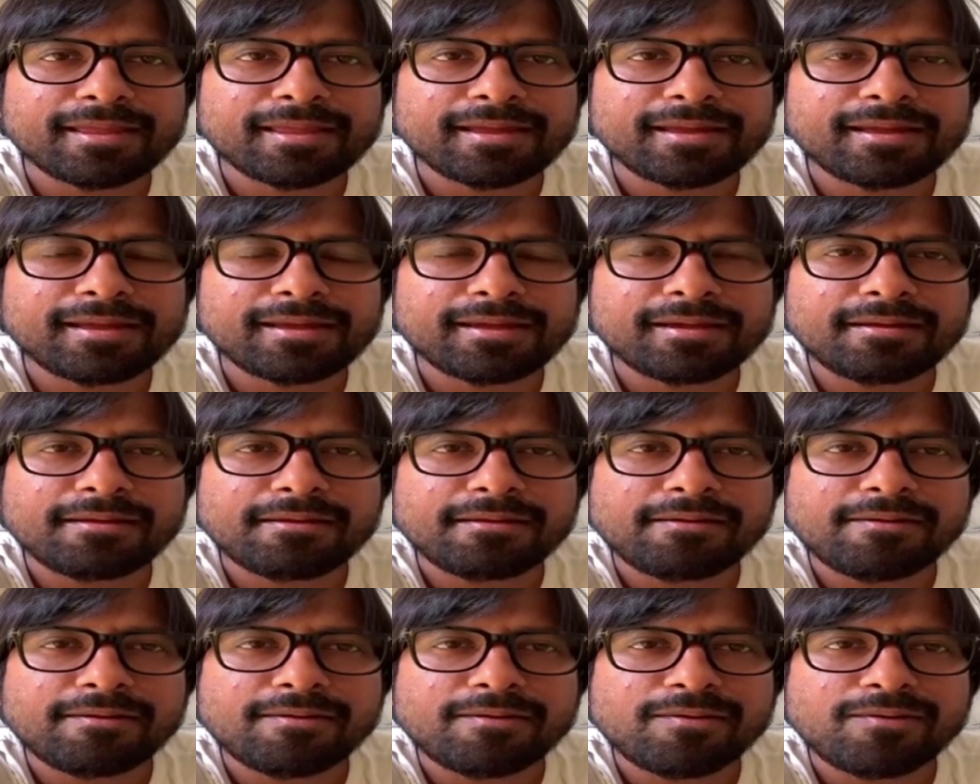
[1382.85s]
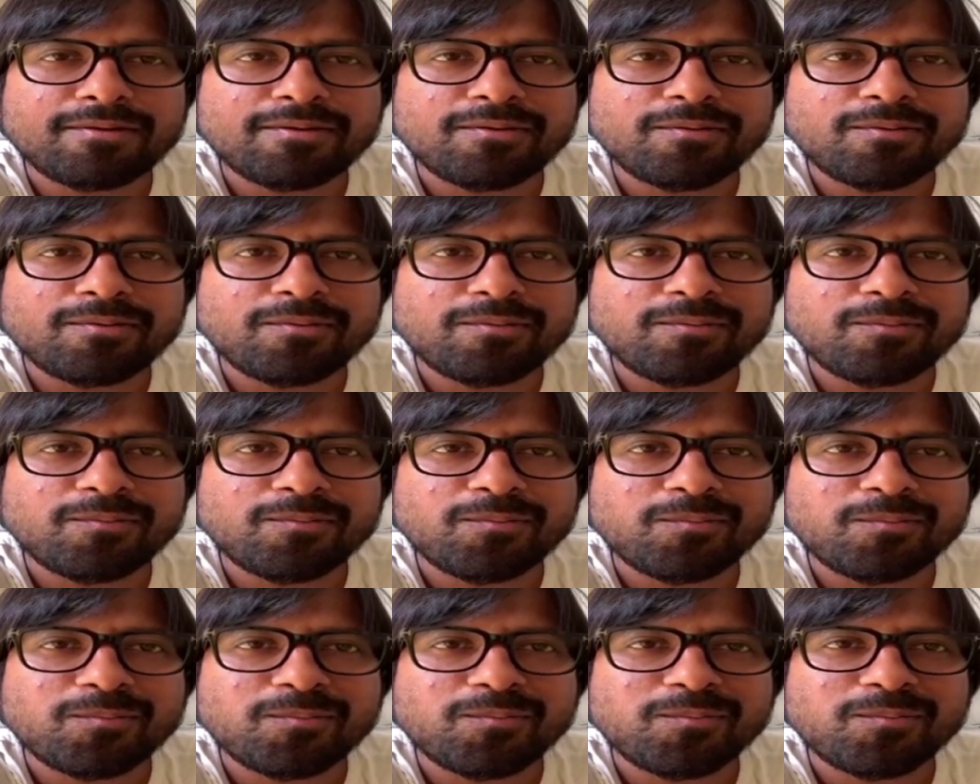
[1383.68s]

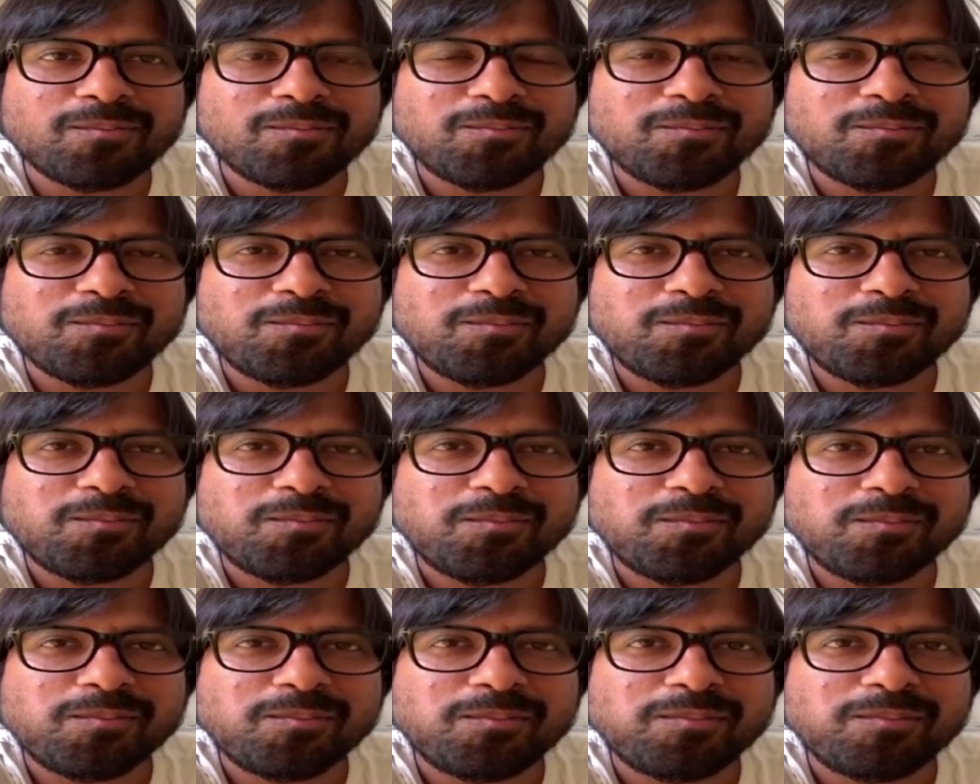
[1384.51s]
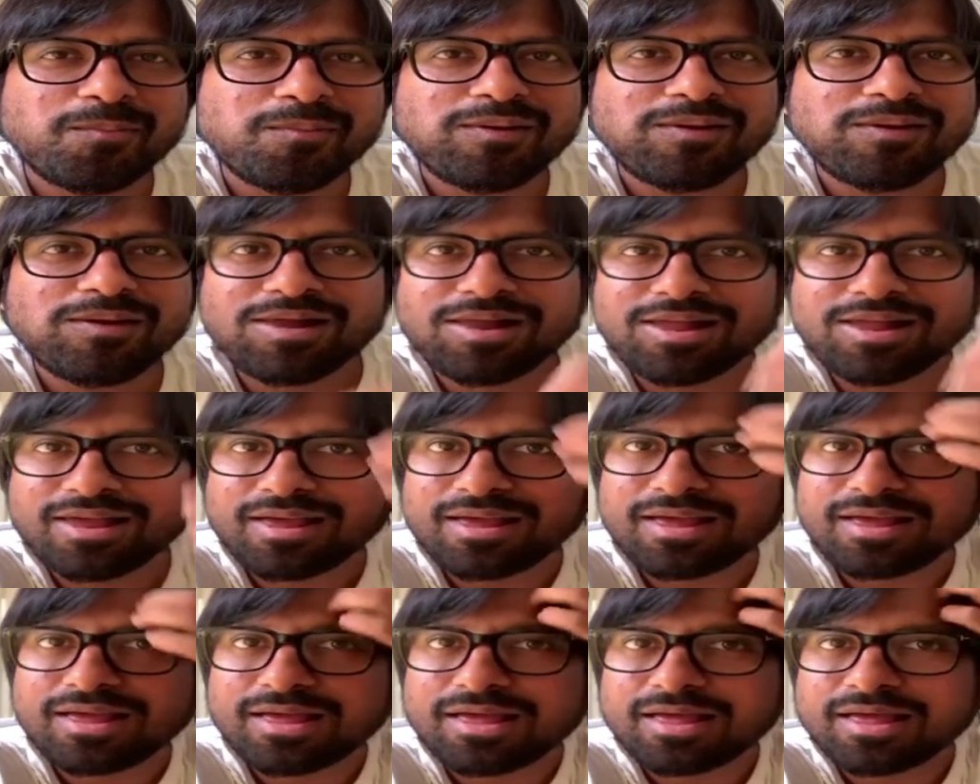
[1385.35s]

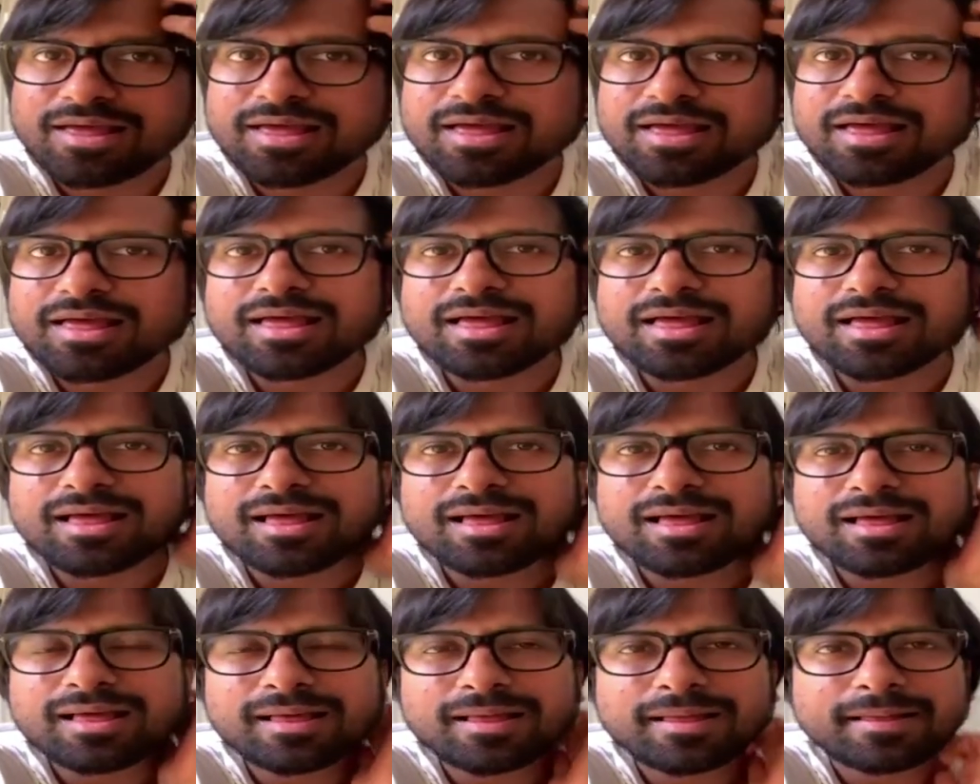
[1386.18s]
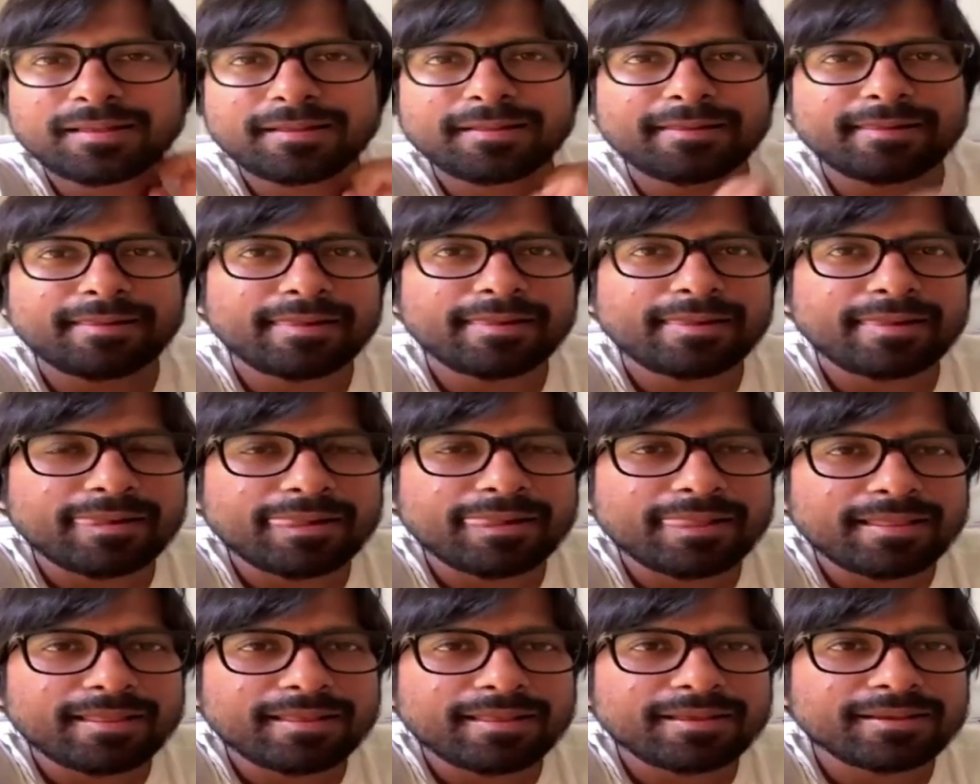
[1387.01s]

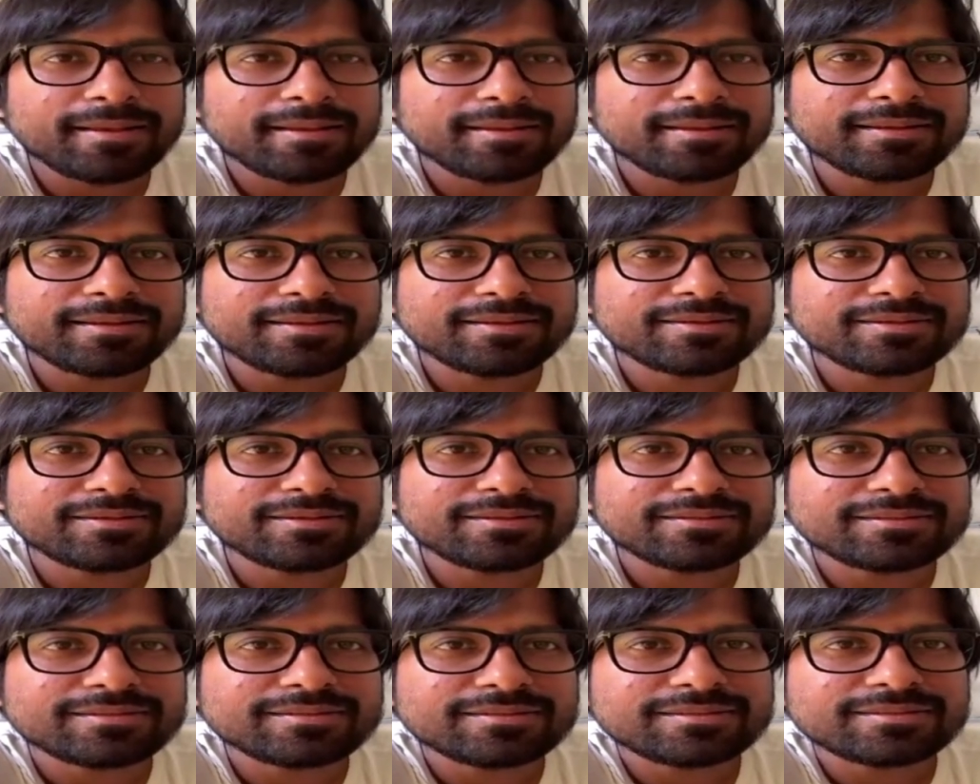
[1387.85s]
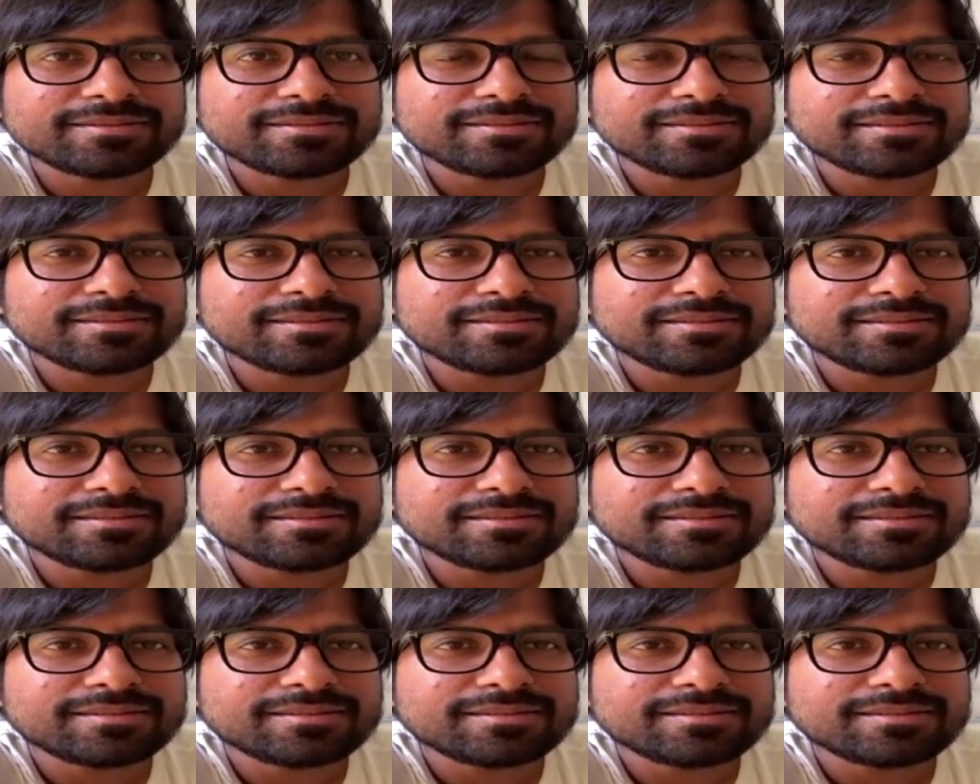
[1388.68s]
This person isn't speaking.